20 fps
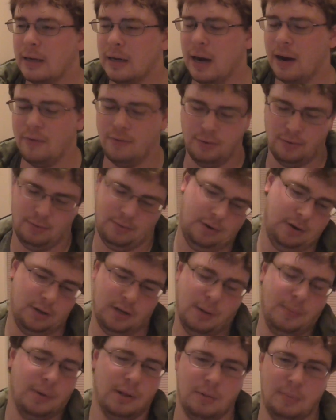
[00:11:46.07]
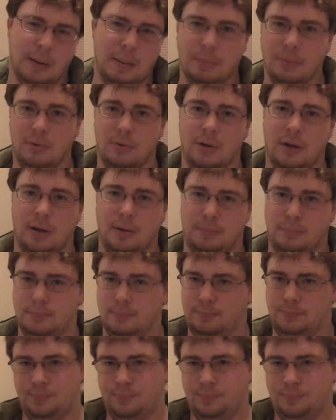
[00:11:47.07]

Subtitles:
And some other people are like,